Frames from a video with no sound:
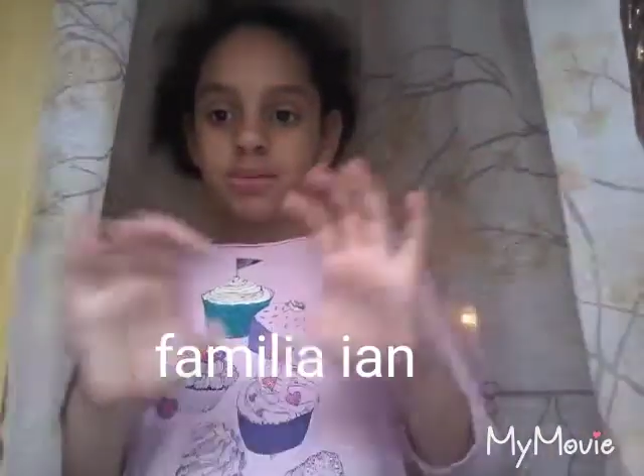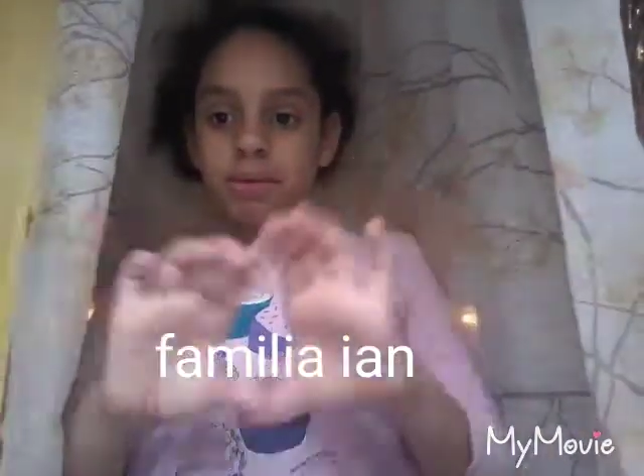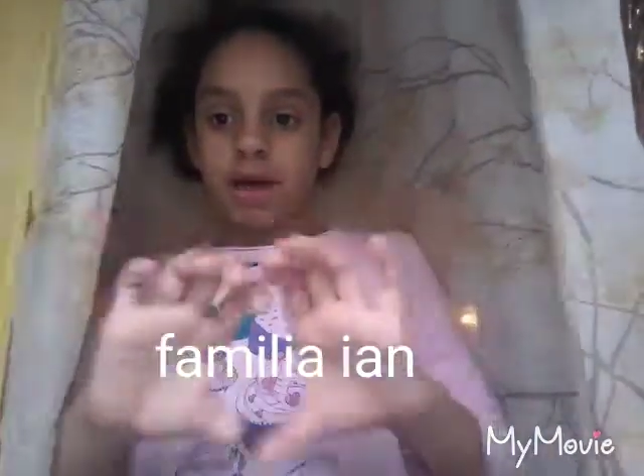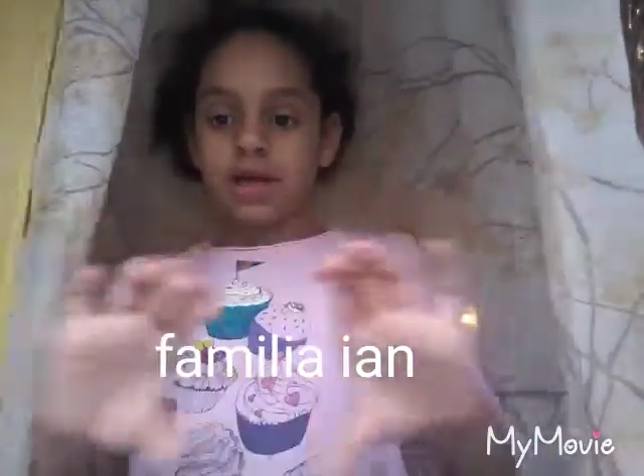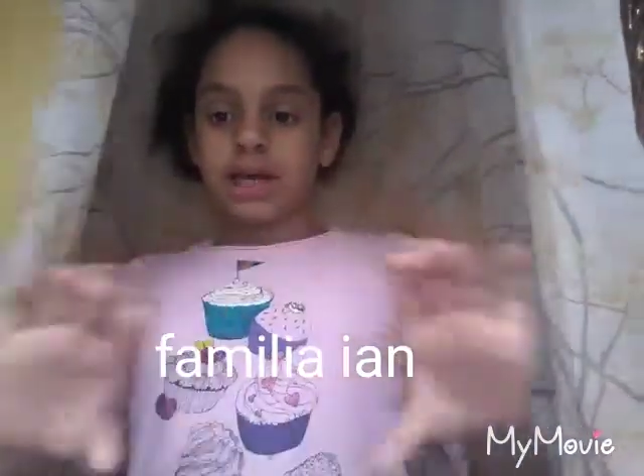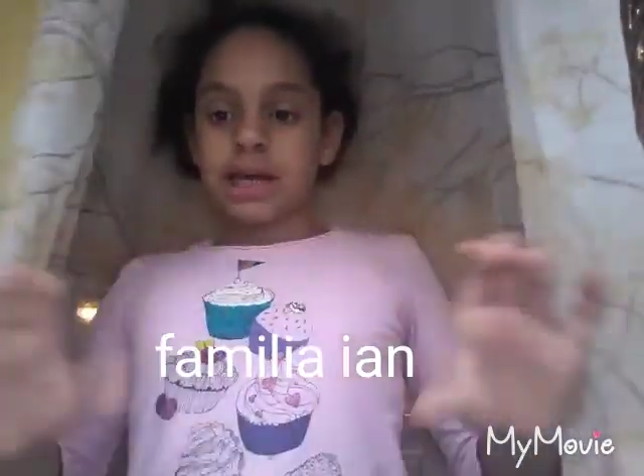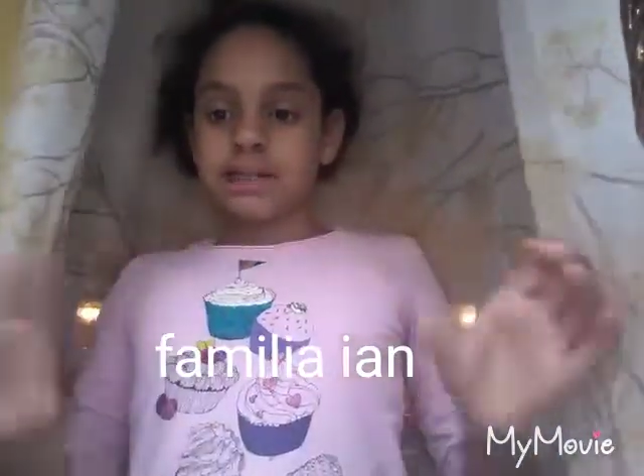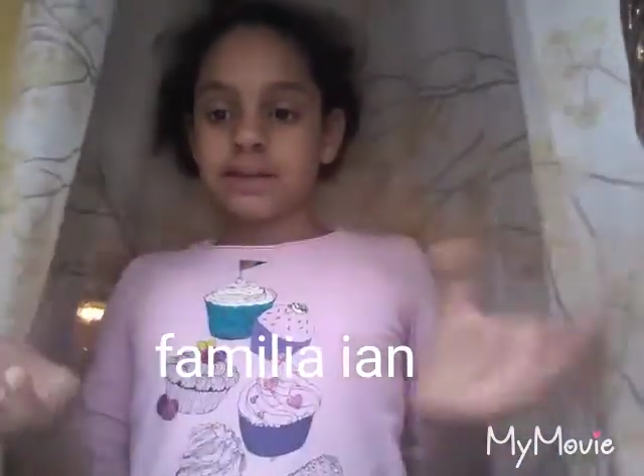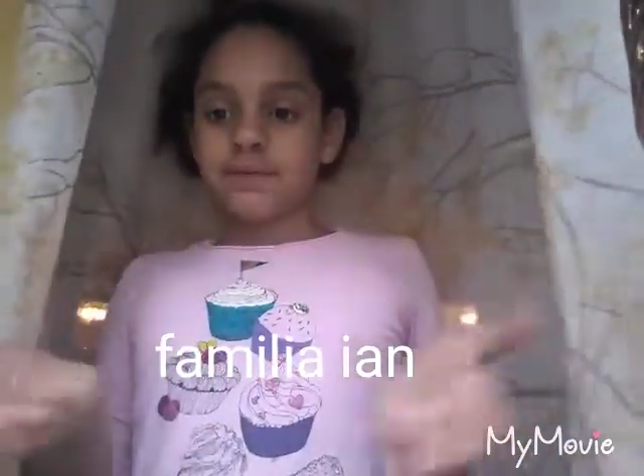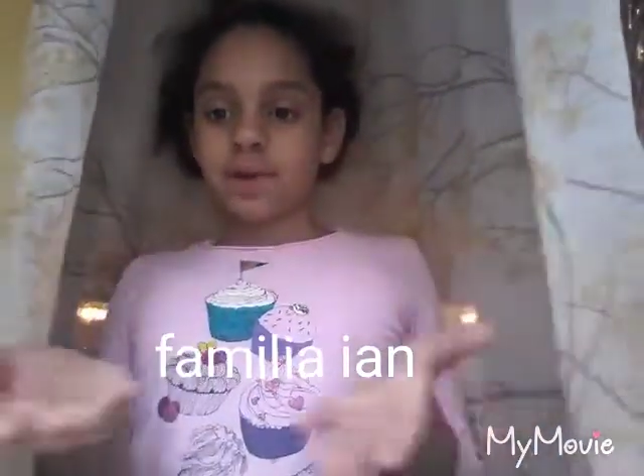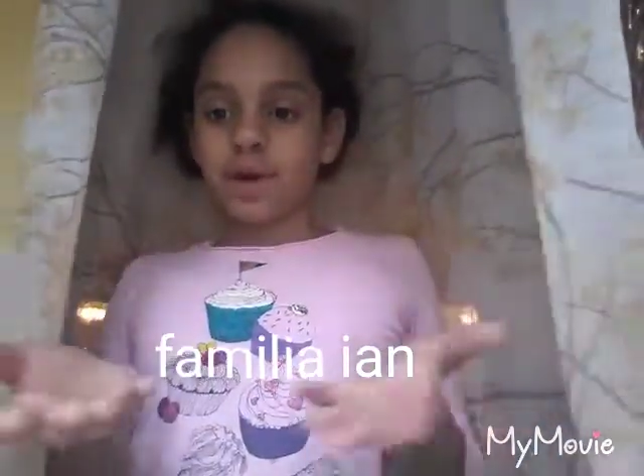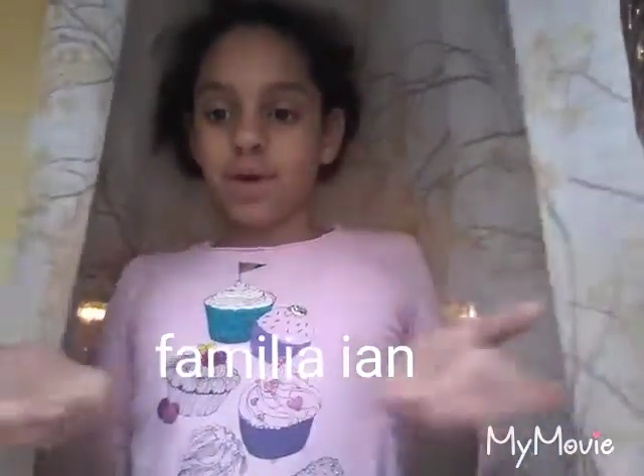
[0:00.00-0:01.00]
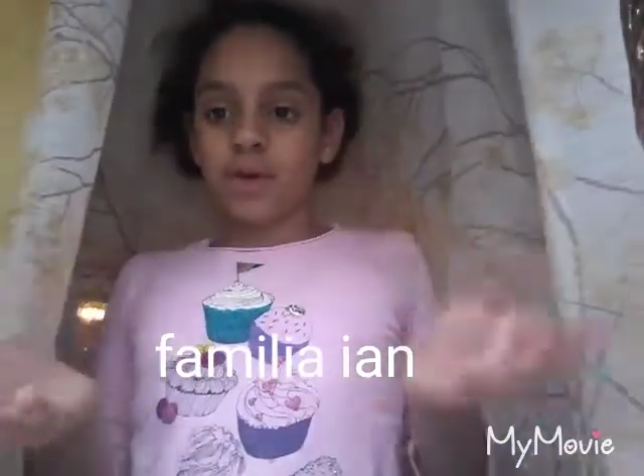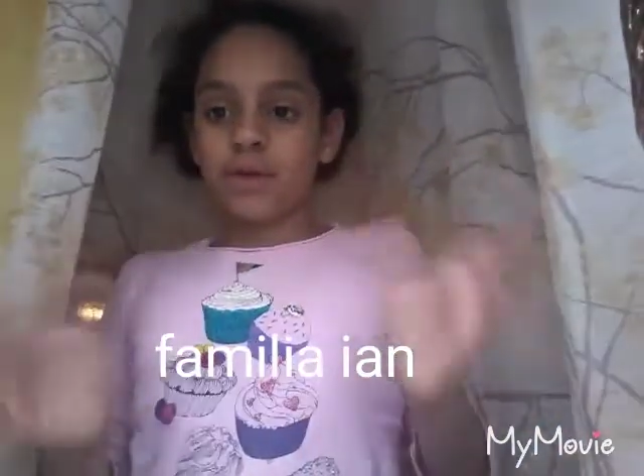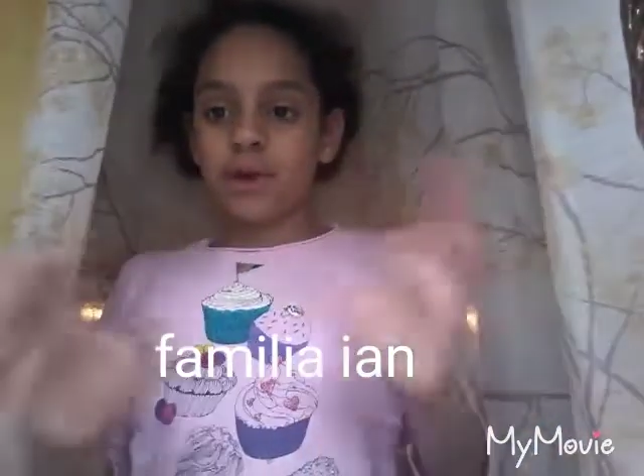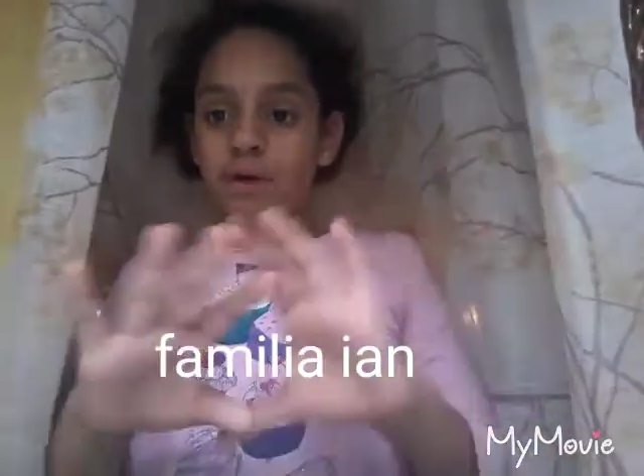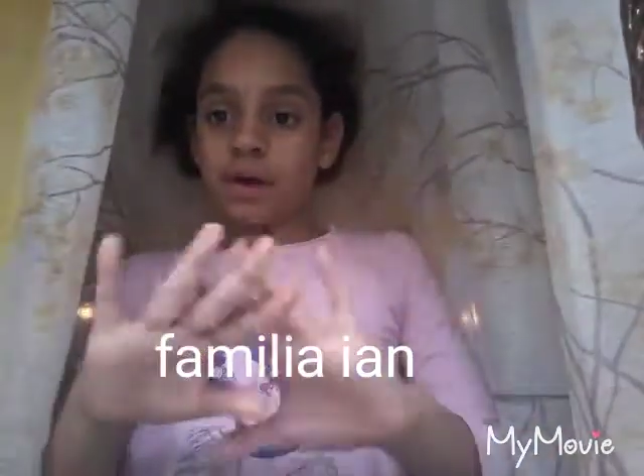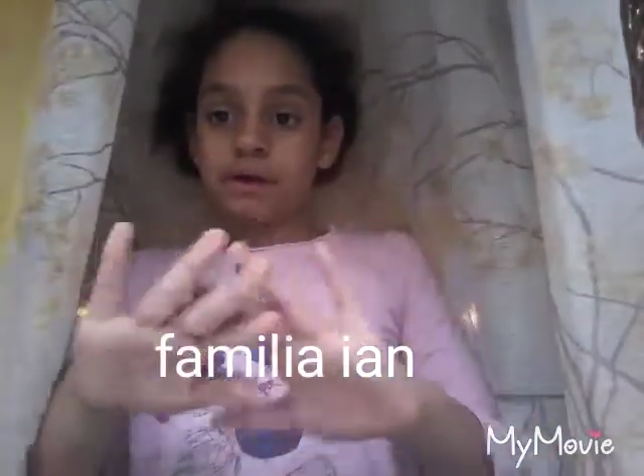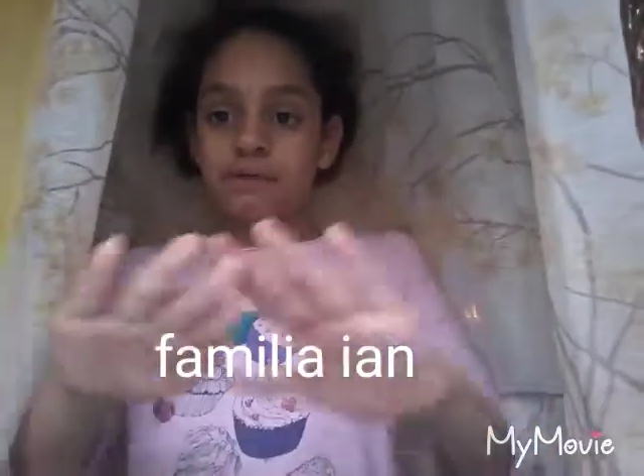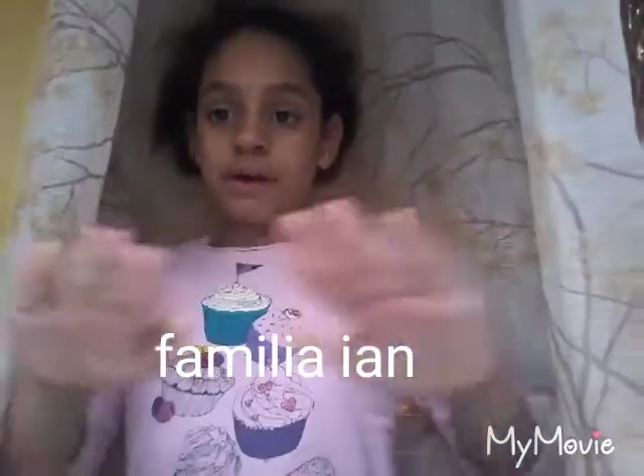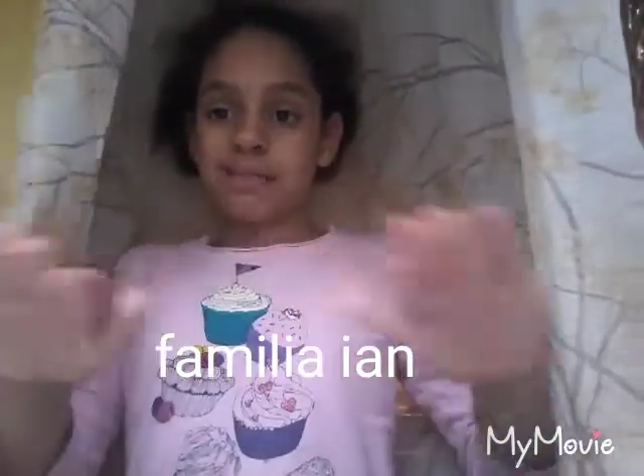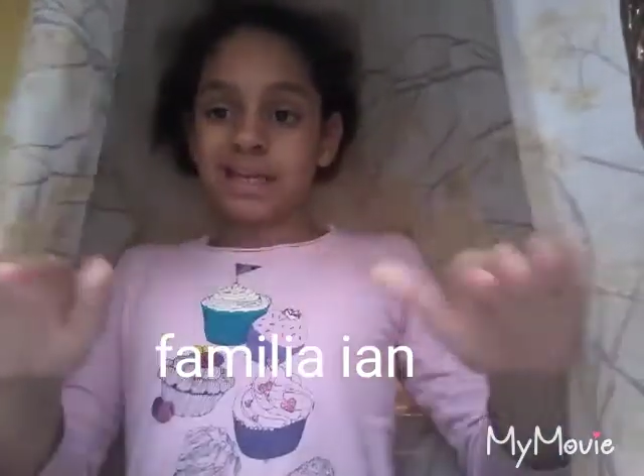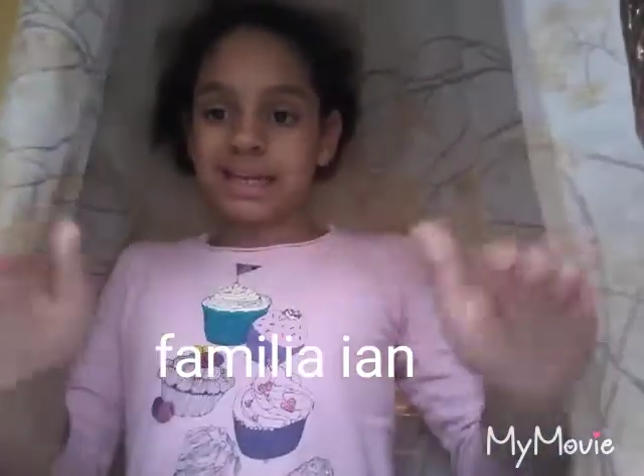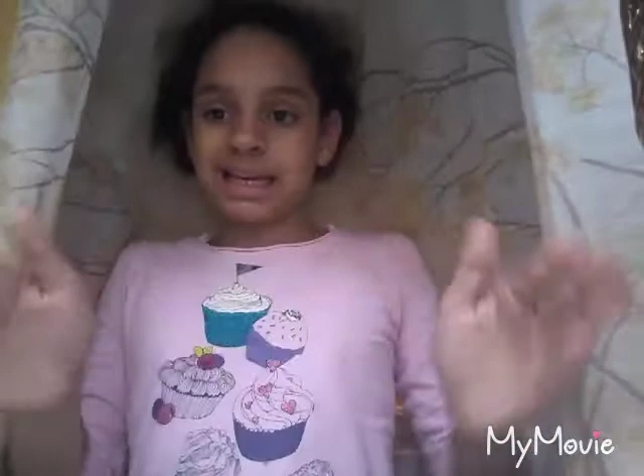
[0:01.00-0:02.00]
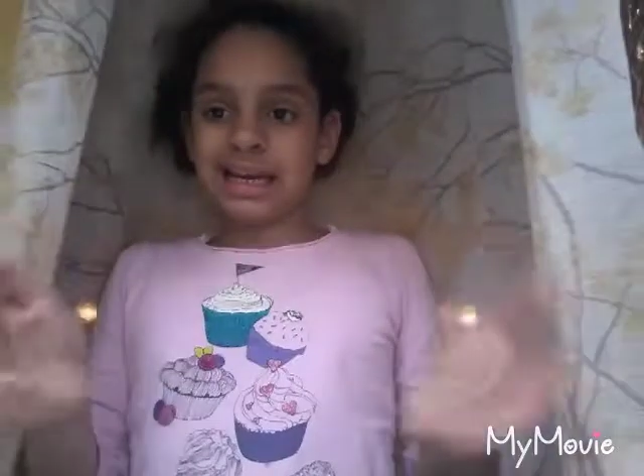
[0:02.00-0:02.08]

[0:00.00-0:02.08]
Paradise of Nicole, the great familia,